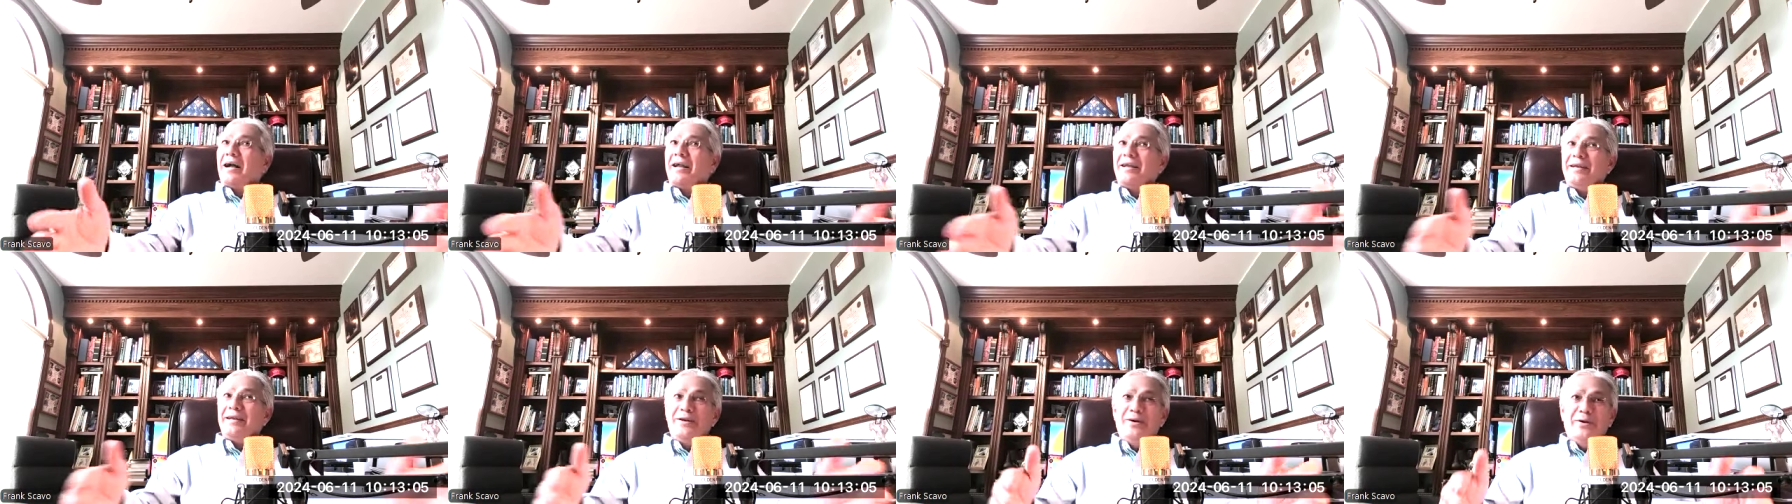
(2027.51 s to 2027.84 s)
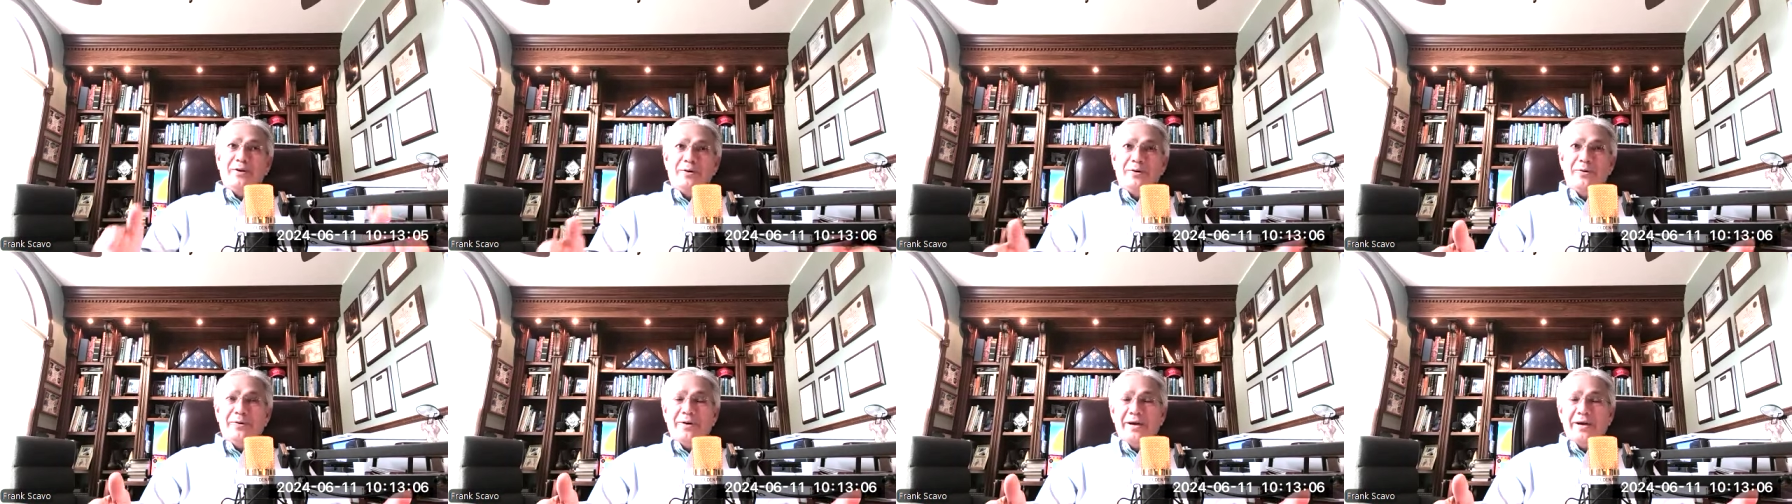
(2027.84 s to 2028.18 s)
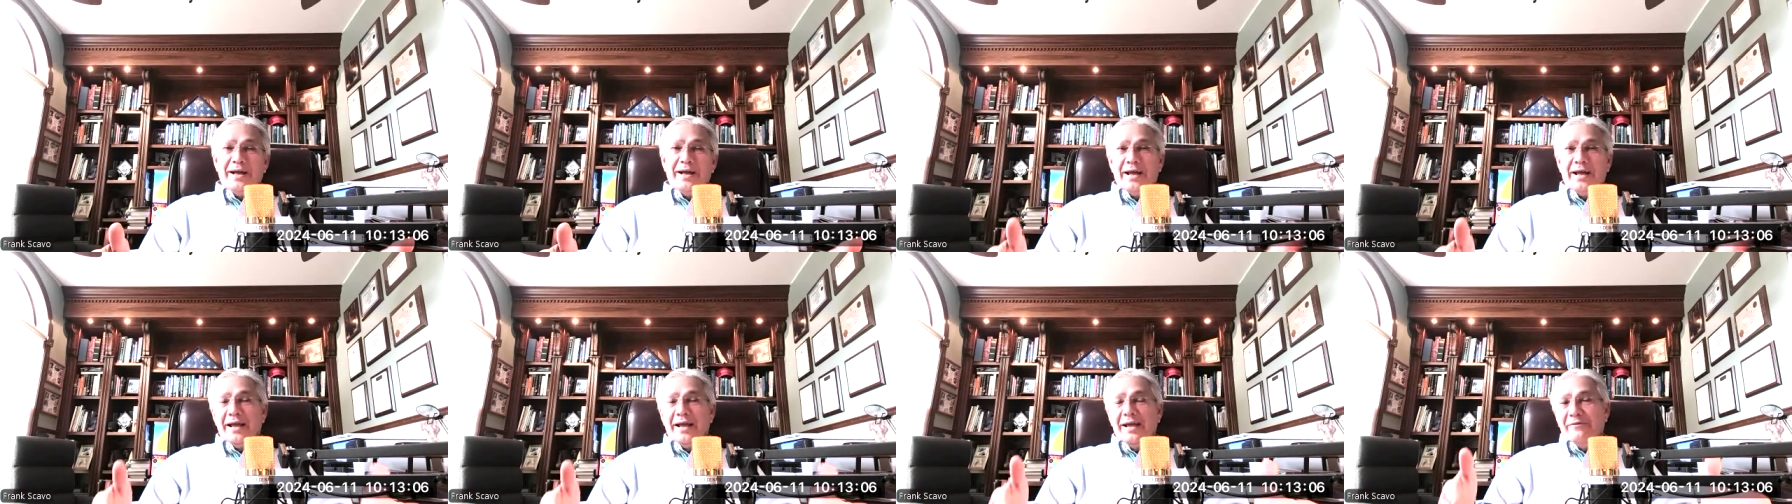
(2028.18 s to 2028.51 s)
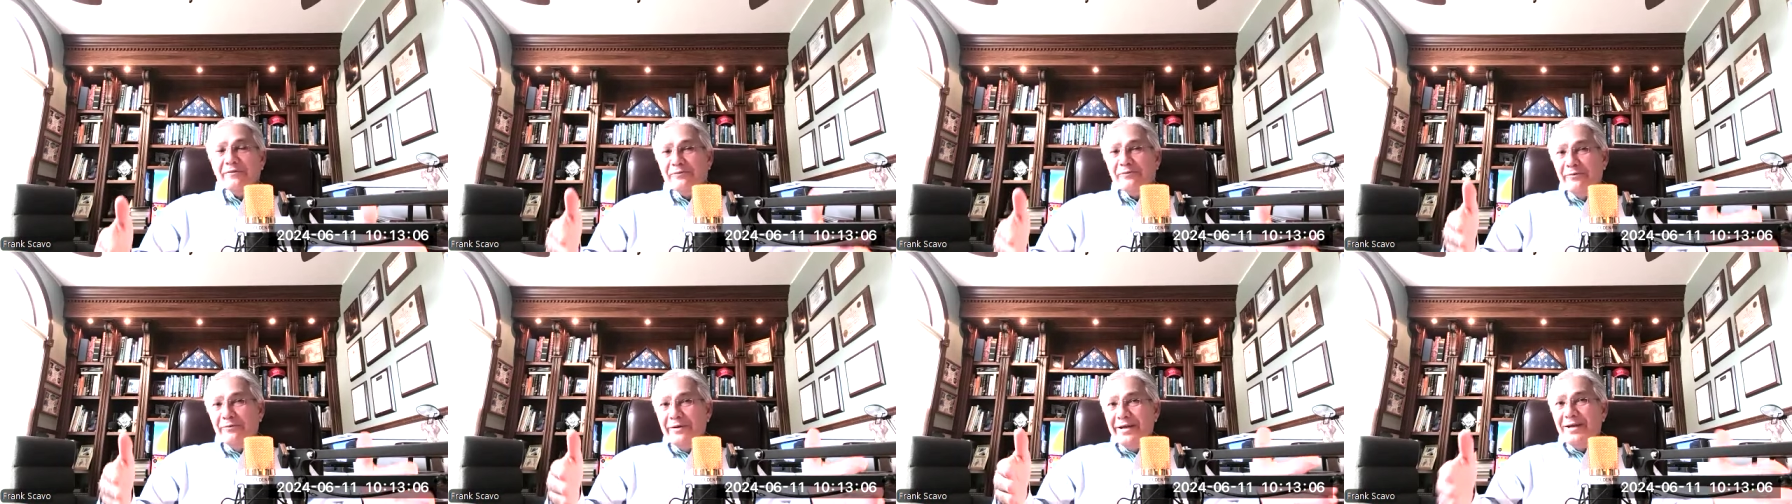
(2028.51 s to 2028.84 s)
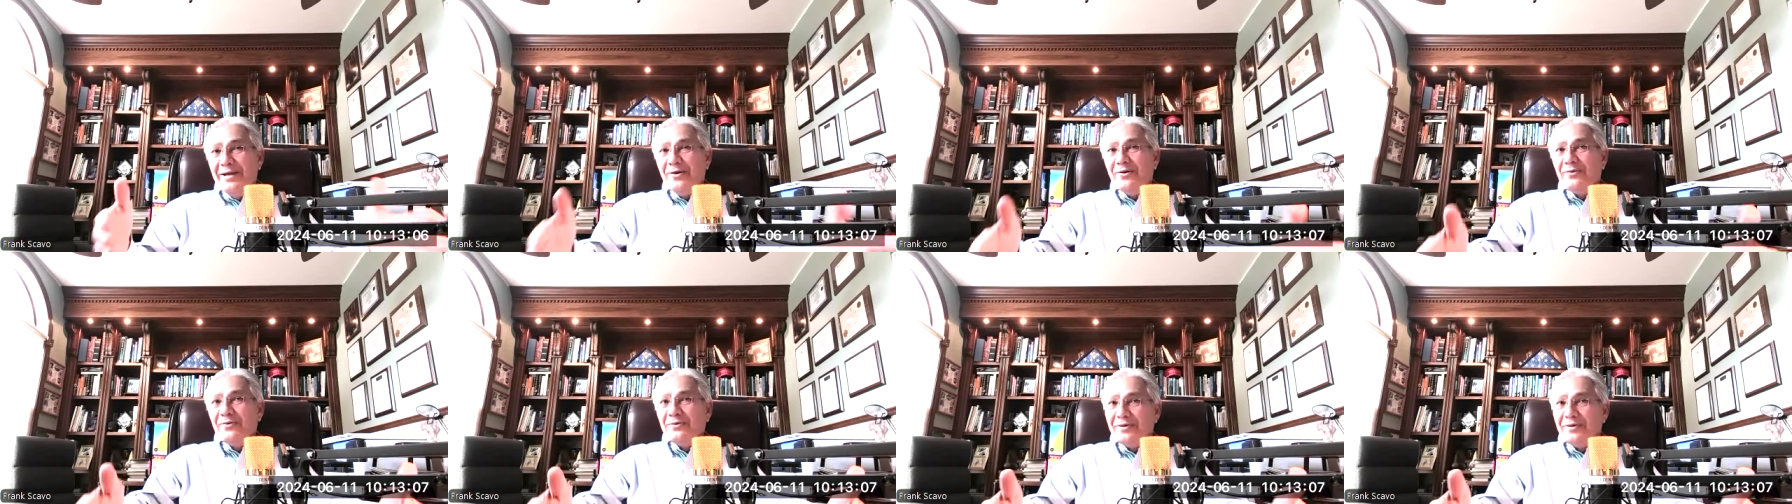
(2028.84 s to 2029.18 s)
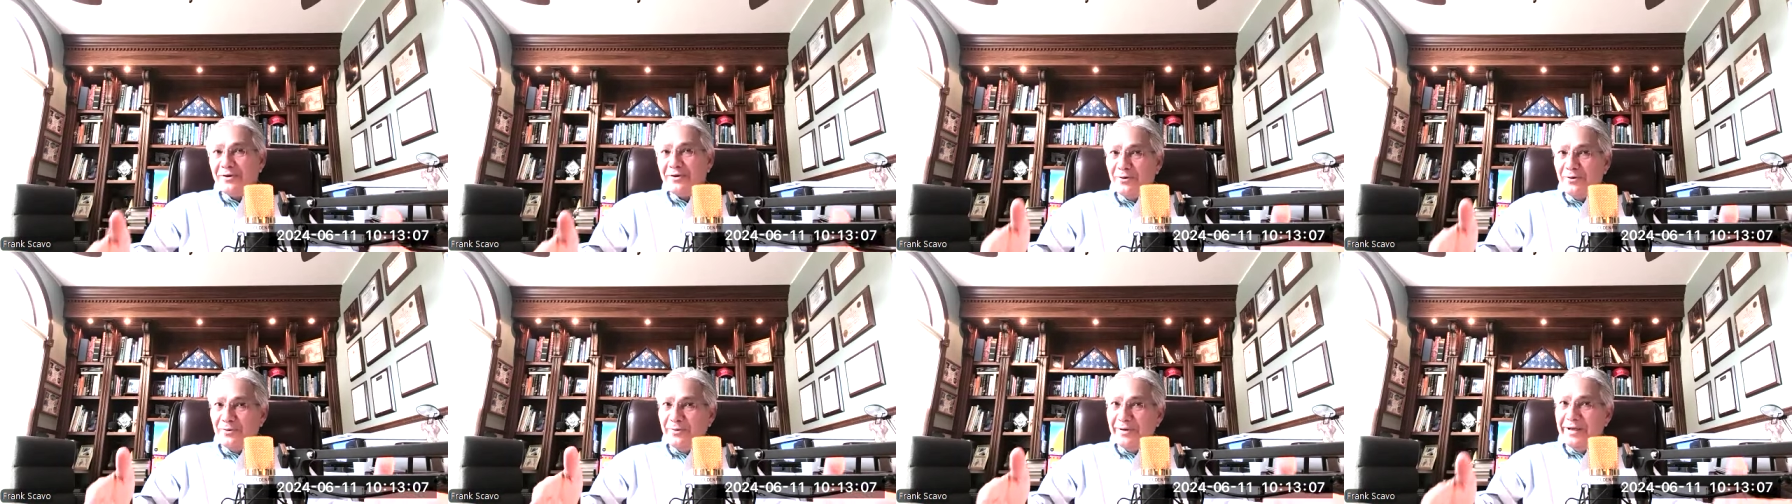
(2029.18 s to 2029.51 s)
You know, if we don't
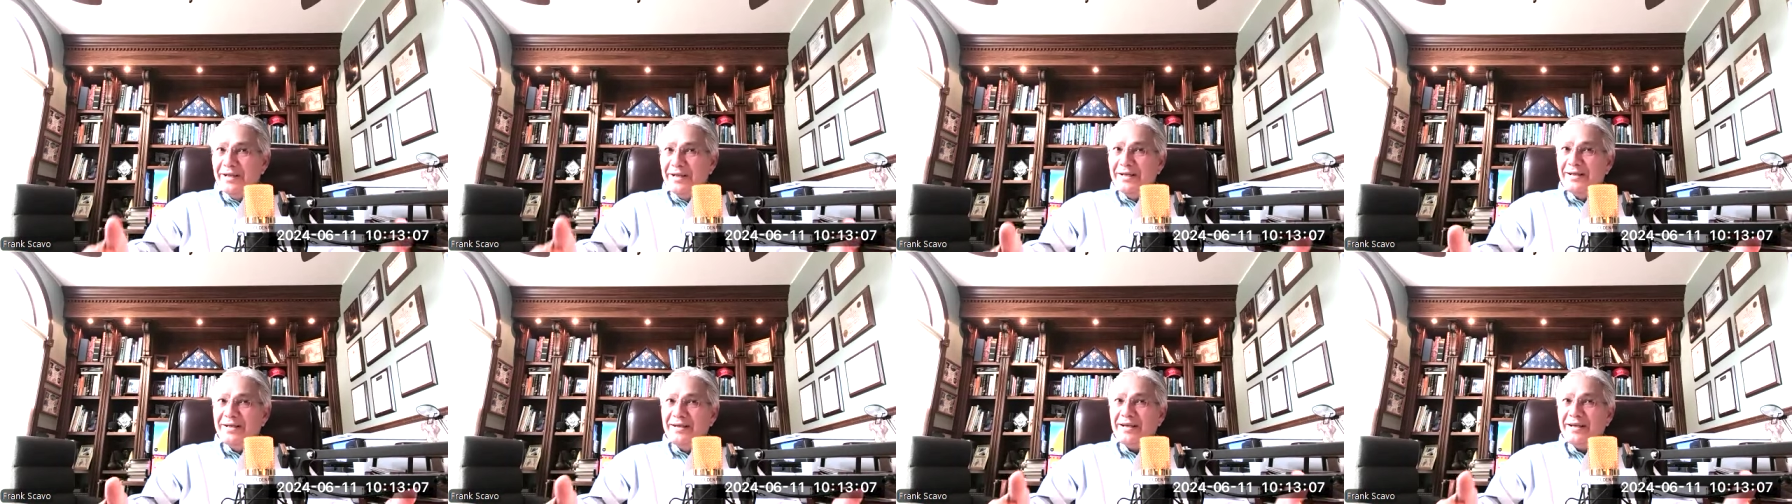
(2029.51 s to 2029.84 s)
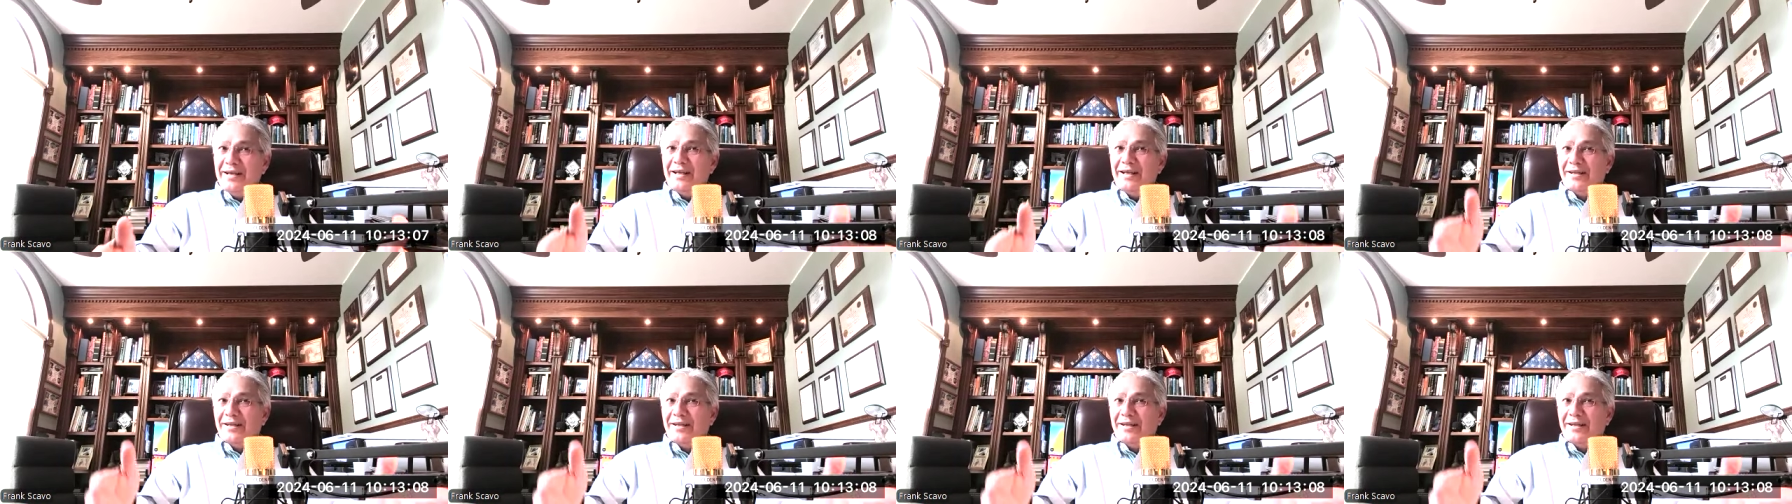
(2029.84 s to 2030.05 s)
go in,